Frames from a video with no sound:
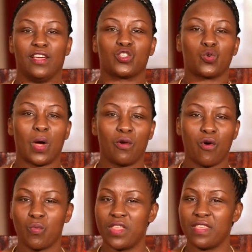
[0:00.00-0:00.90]
to a
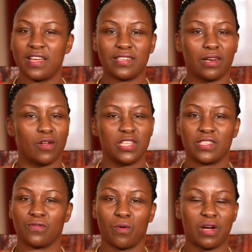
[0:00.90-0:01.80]
loan, whether that loan is
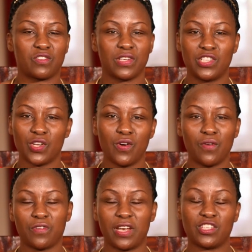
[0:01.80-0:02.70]
from a traditional
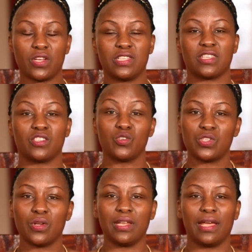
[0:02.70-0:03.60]
financial
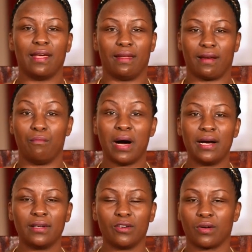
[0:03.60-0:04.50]
institution like a
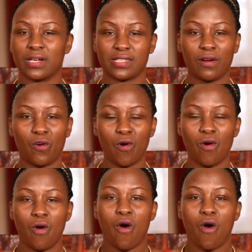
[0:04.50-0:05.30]
bank or a SACCO,